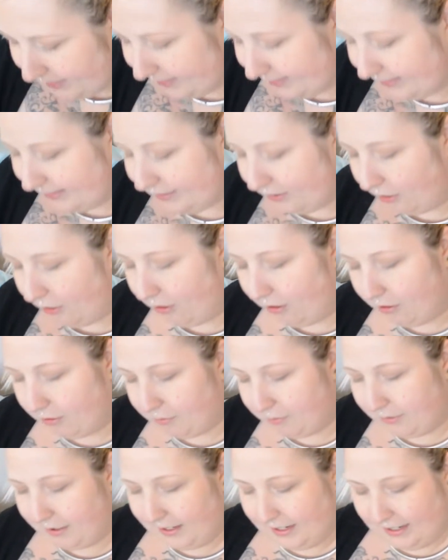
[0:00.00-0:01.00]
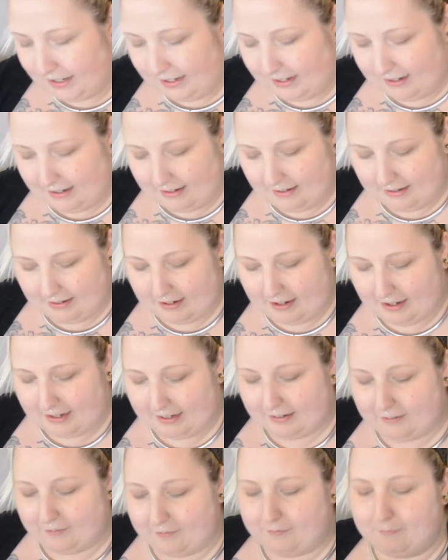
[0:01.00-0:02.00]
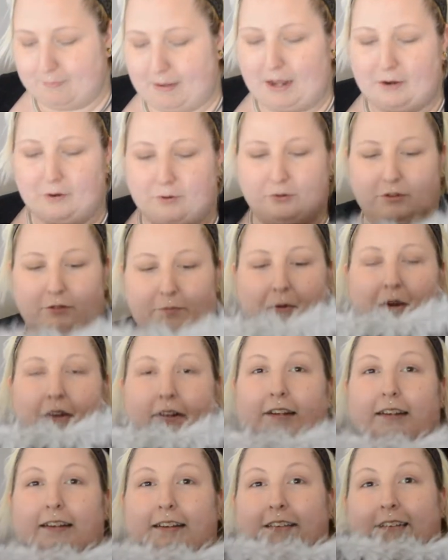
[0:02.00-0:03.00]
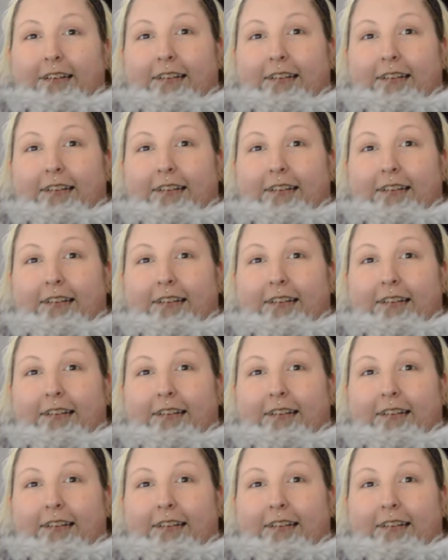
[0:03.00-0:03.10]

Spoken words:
it's already kind of Mao spotted.